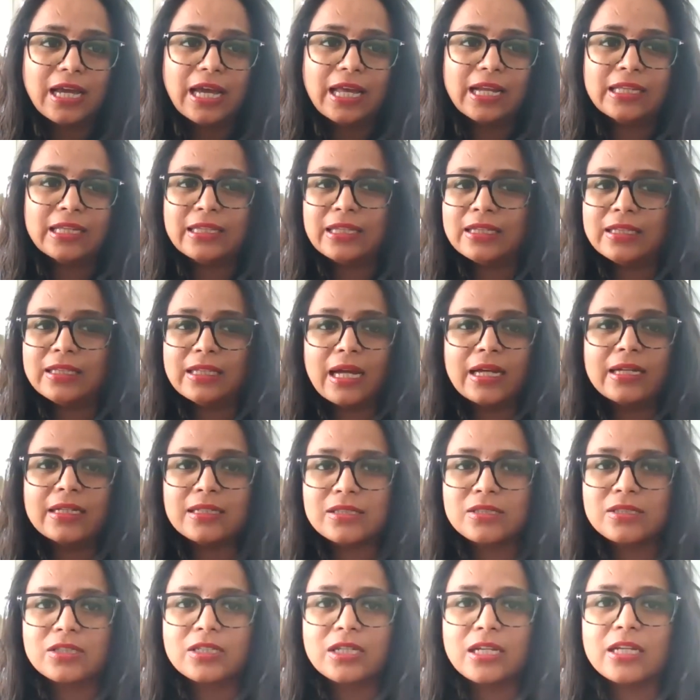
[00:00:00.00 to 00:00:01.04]
And I think that
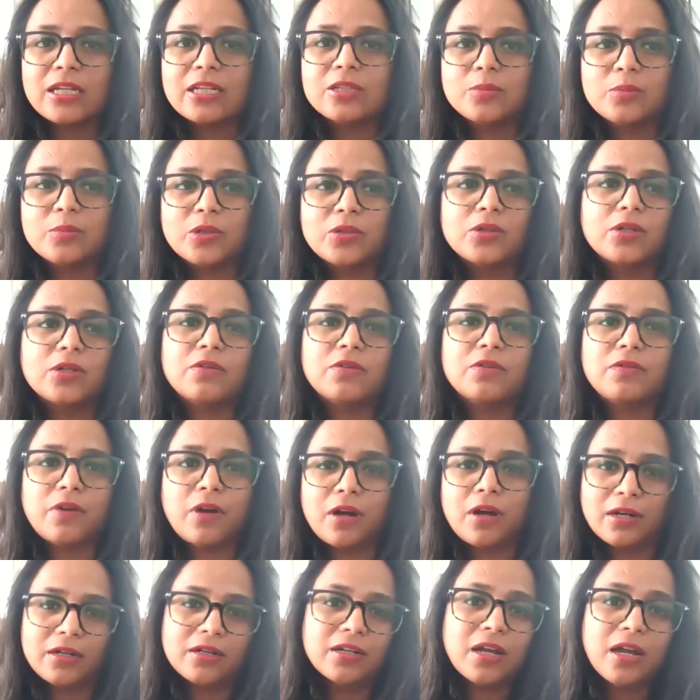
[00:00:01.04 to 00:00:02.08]
is really the beauty of
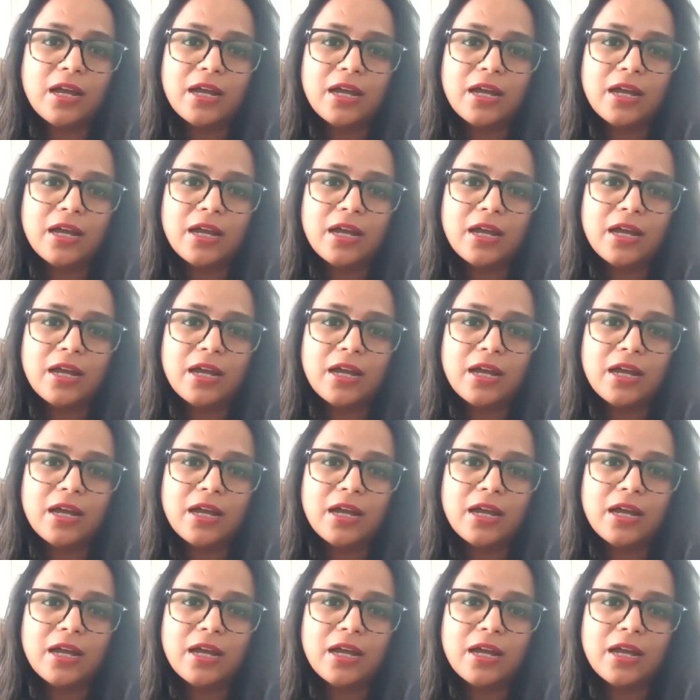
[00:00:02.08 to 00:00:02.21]
art,